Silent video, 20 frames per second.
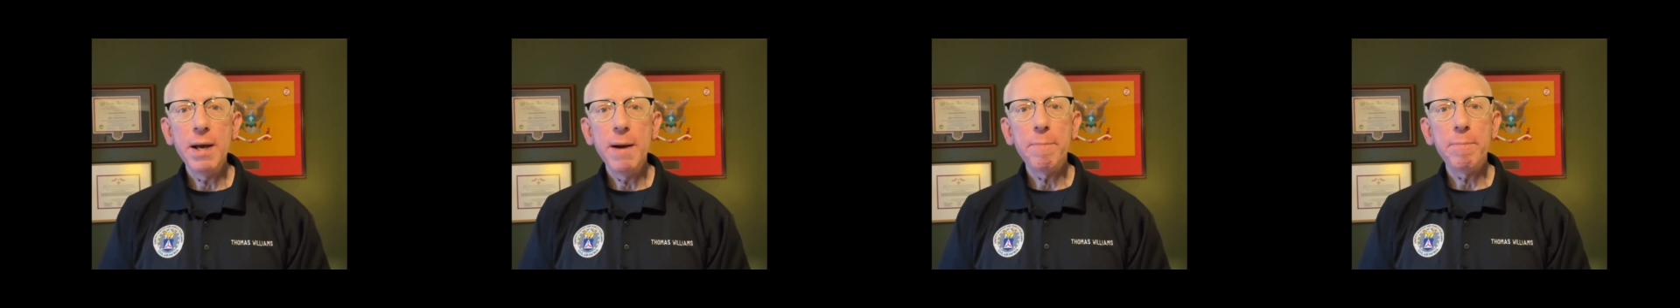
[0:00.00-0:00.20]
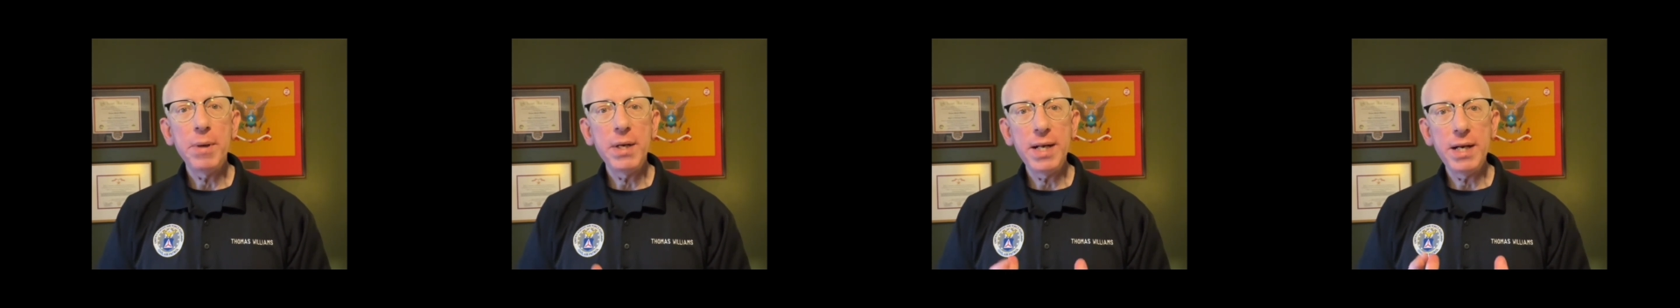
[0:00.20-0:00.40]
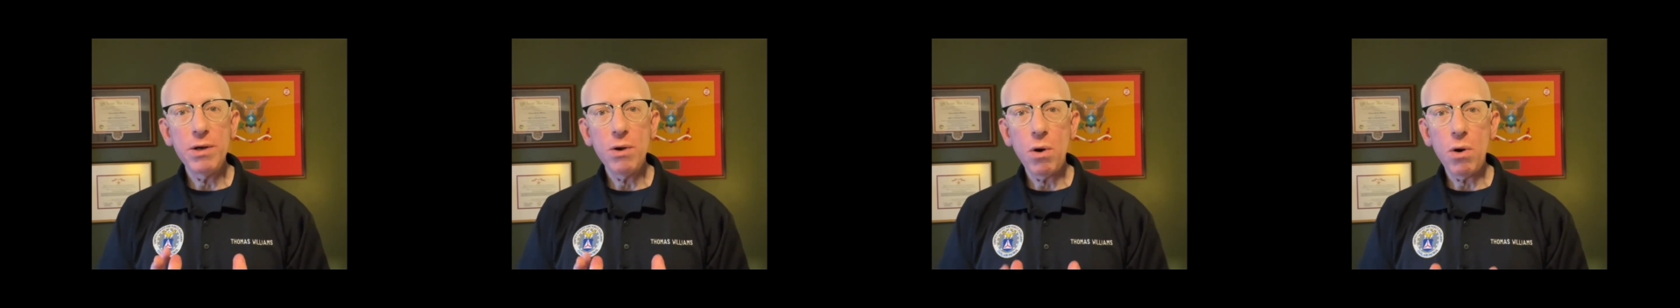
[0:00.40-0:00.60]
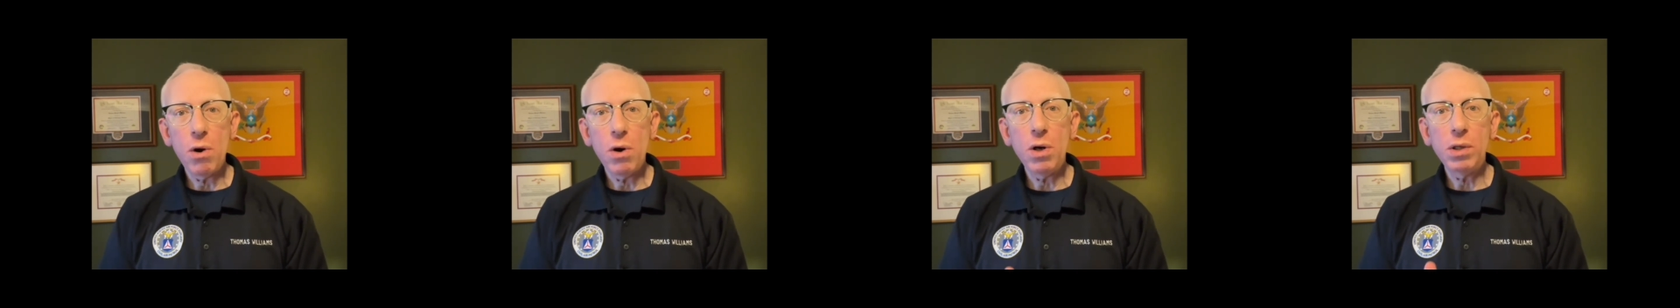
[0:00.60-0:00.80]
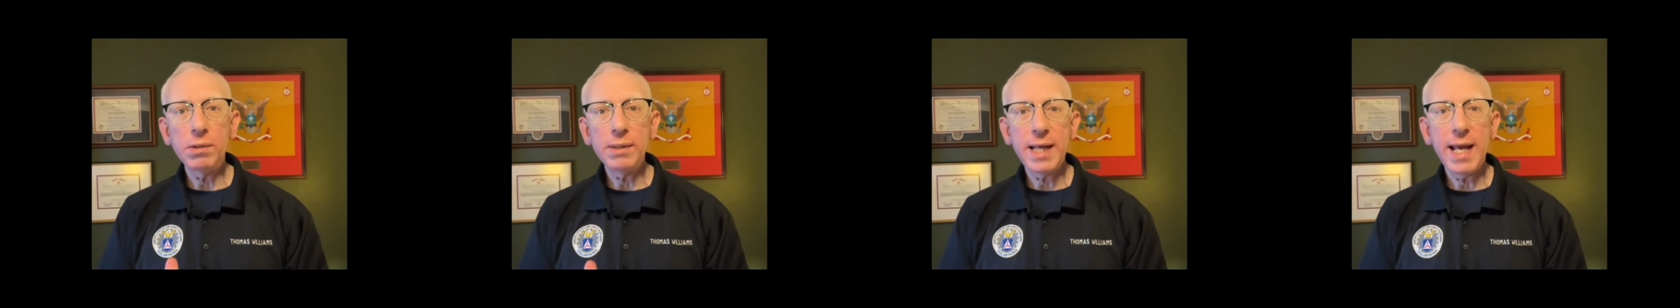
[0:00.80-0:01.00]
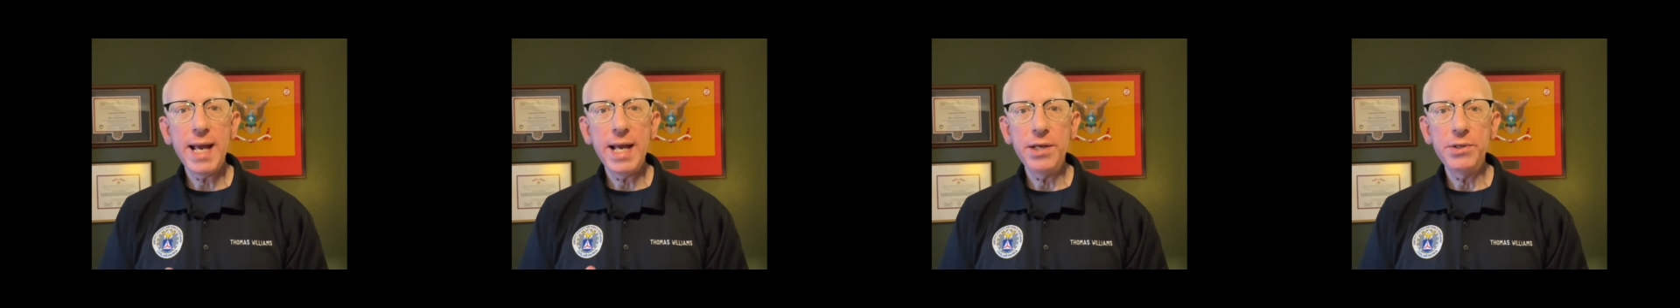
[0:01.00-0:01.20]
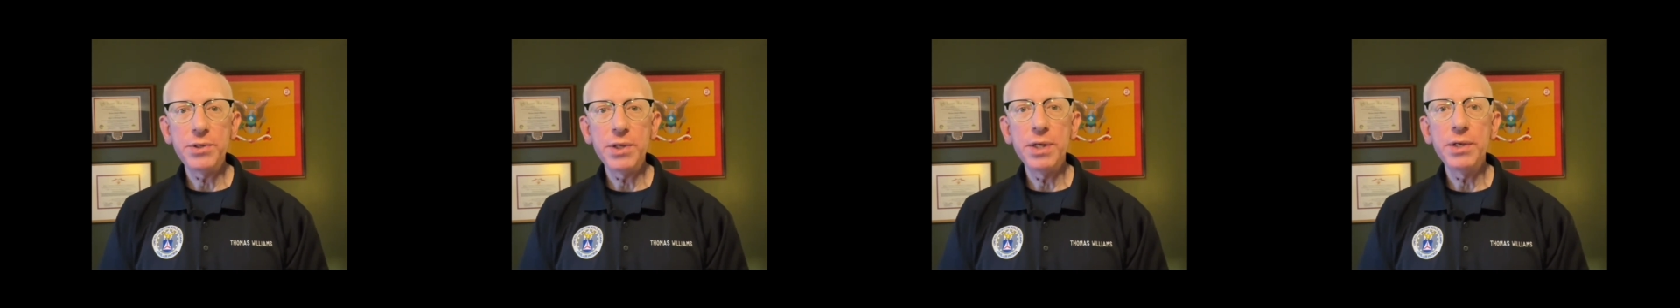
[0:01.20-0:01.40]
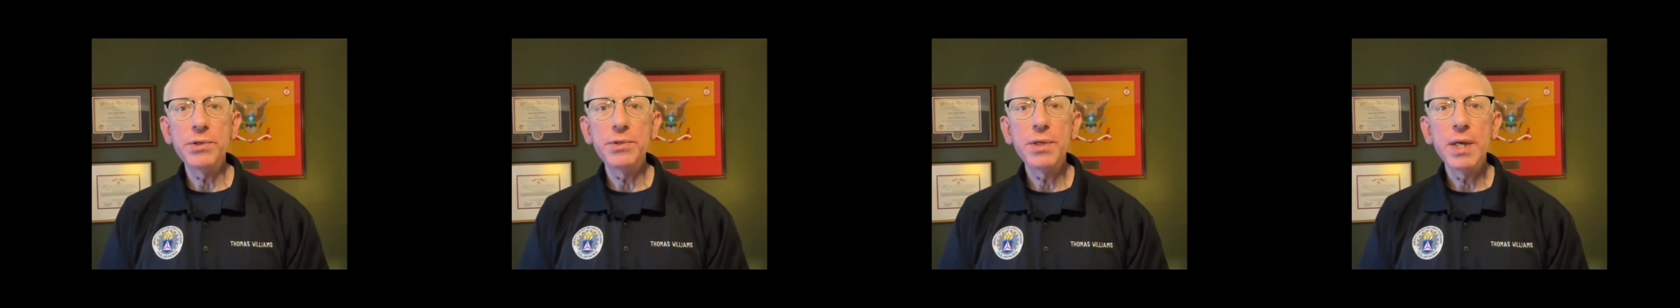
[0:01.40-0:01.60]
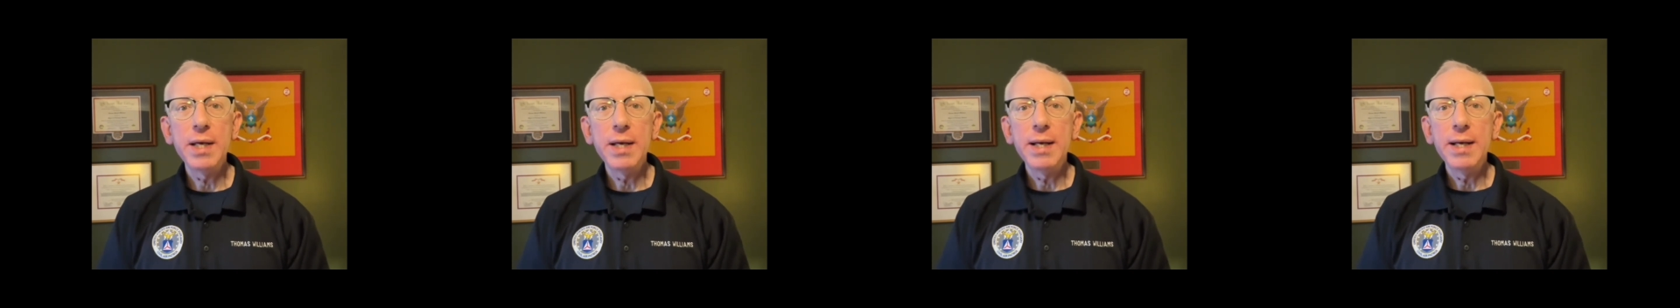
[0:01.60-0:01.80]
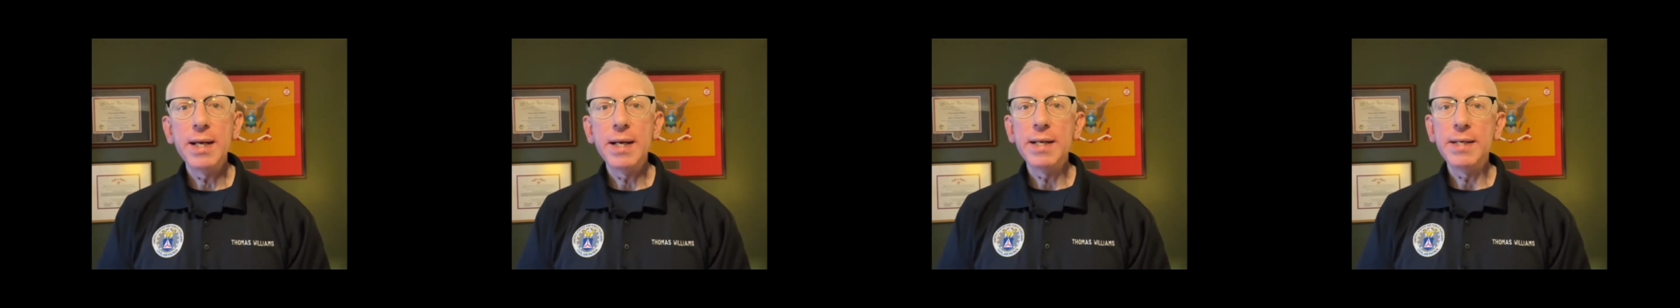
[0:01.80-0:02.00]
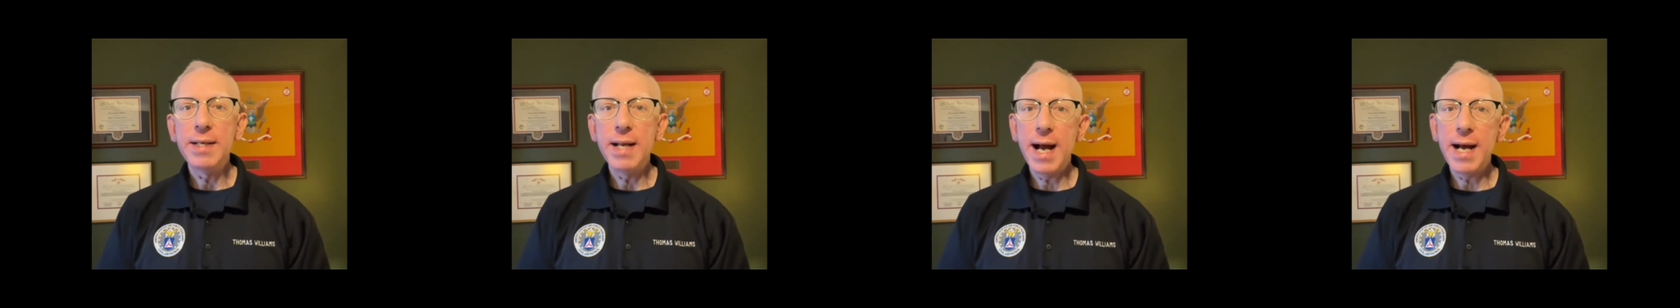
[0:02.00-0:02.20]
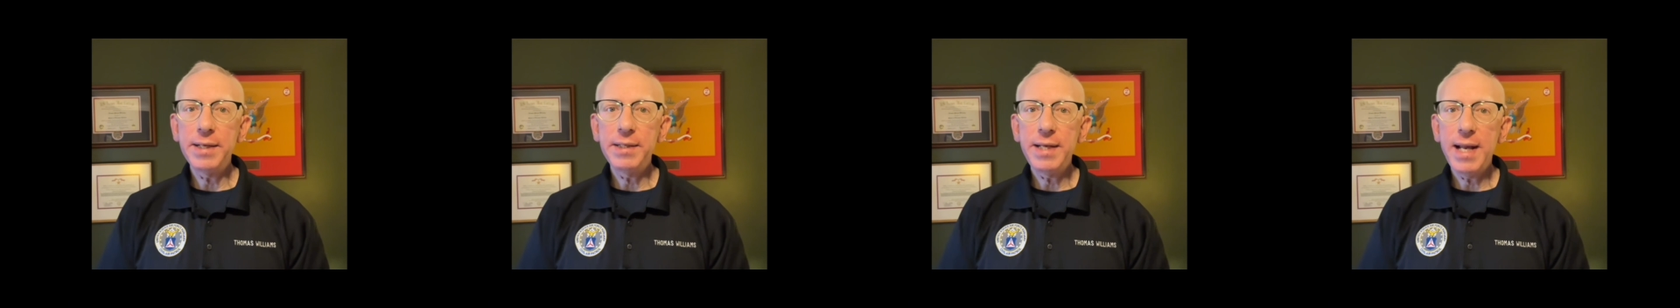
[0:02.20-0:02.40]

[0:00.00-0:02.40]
but in all cases, not